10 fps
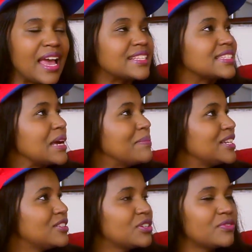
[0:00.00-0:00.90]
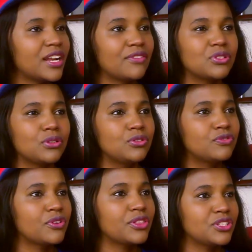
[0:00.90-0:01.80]
Some I did not even have to look
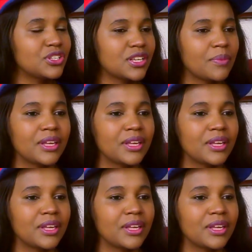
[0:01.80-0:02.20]
for. They just come